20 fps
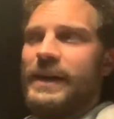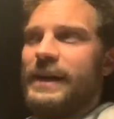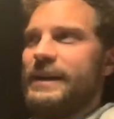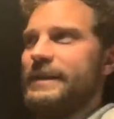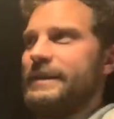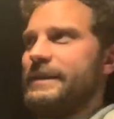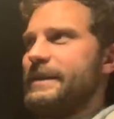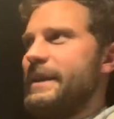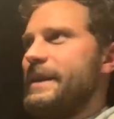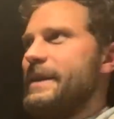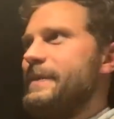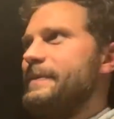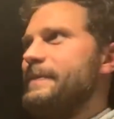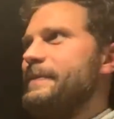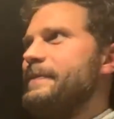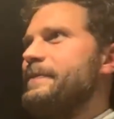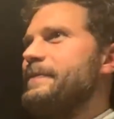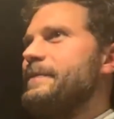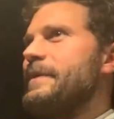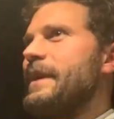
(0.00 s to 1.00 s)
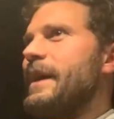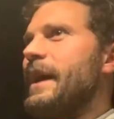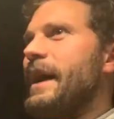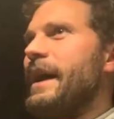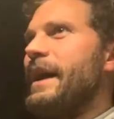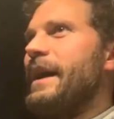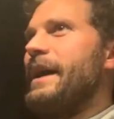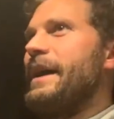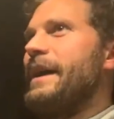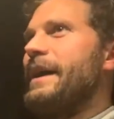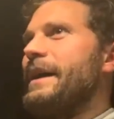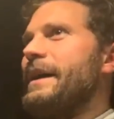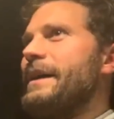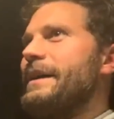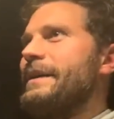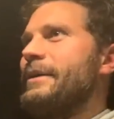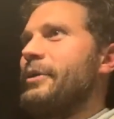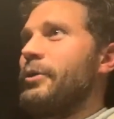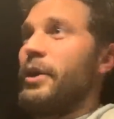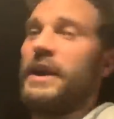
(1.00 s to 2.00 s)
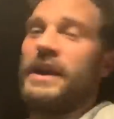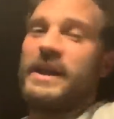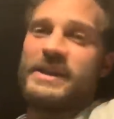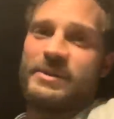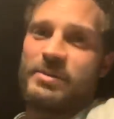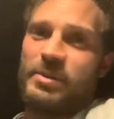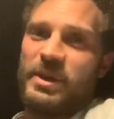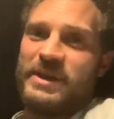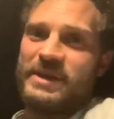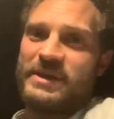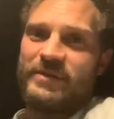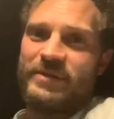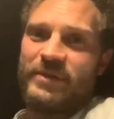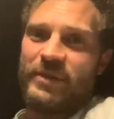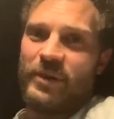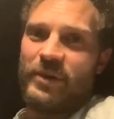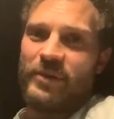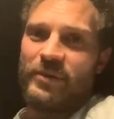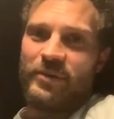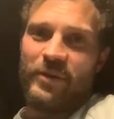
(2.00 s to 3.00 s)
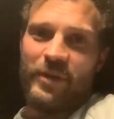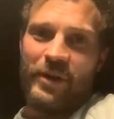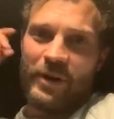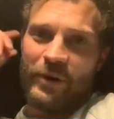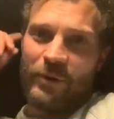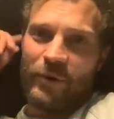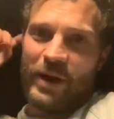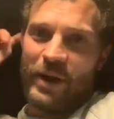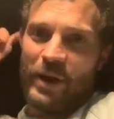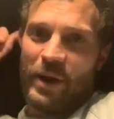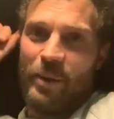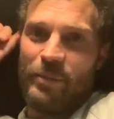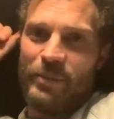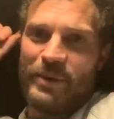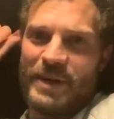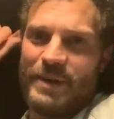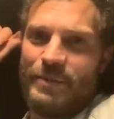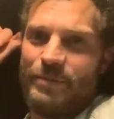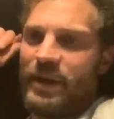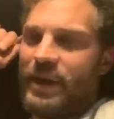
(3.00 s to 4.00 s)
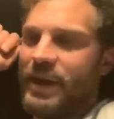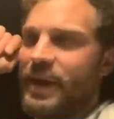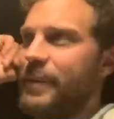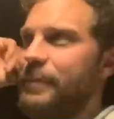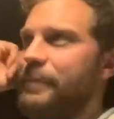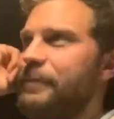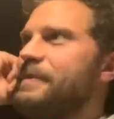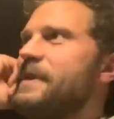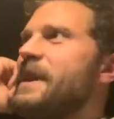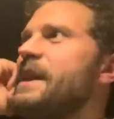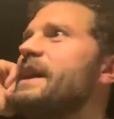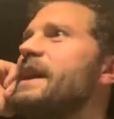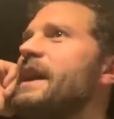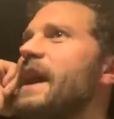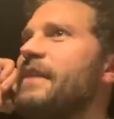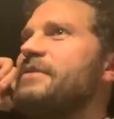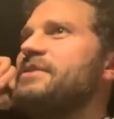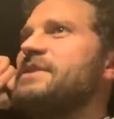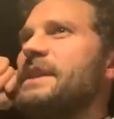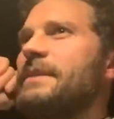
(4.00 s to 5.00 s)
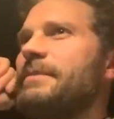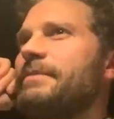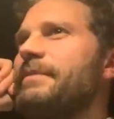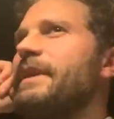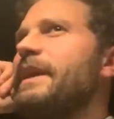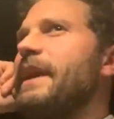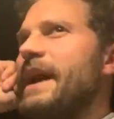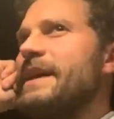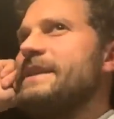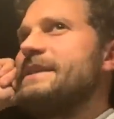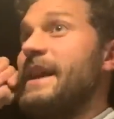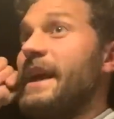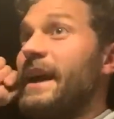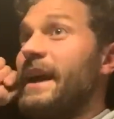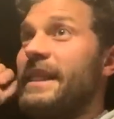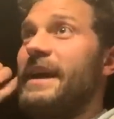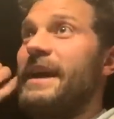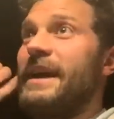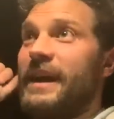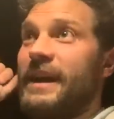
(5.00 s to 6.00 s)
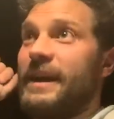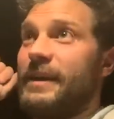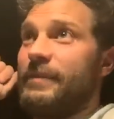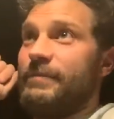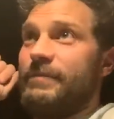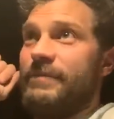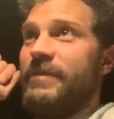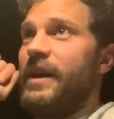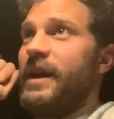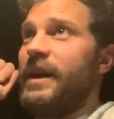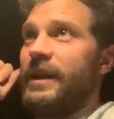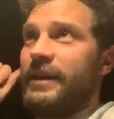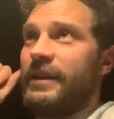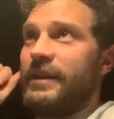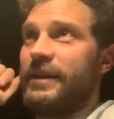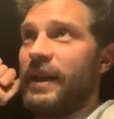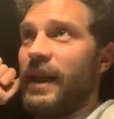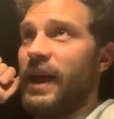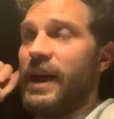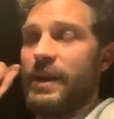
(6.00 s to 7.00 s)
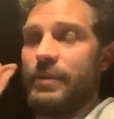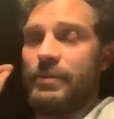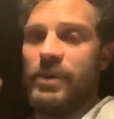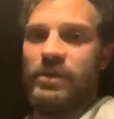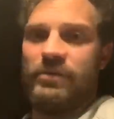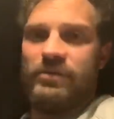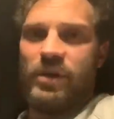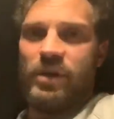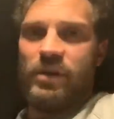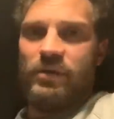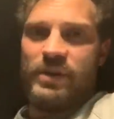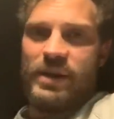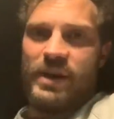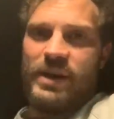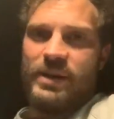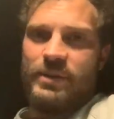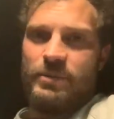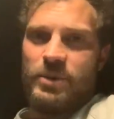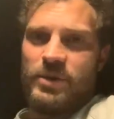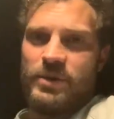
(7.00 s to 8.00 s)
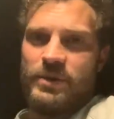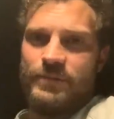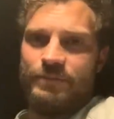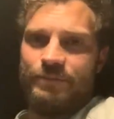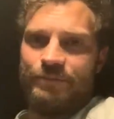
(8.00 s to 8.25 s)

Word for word: and um, uh, great inspiration for for a great comedy. But um, I've seen guys like that, and I'm very glad I'm not involved in that anymore.